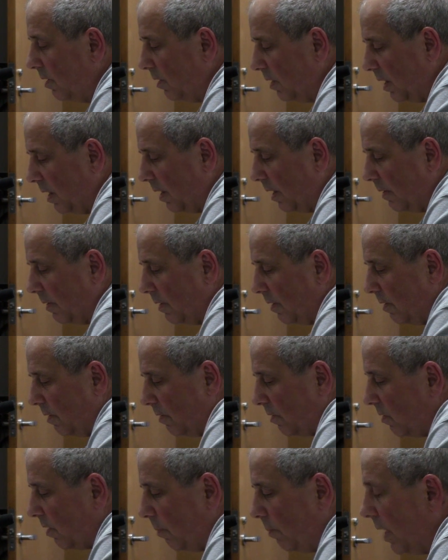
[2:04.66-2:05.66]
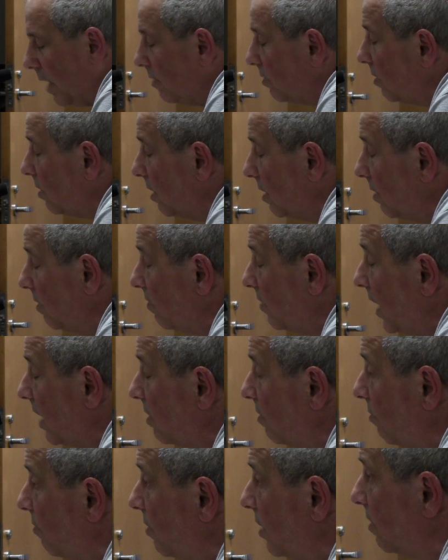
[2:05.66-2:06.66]
you've got
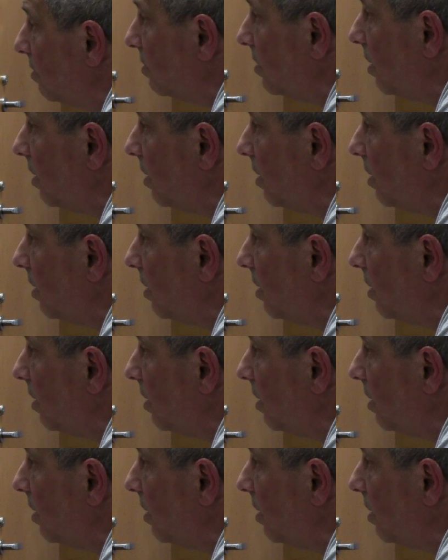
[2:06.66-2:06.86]
to freeze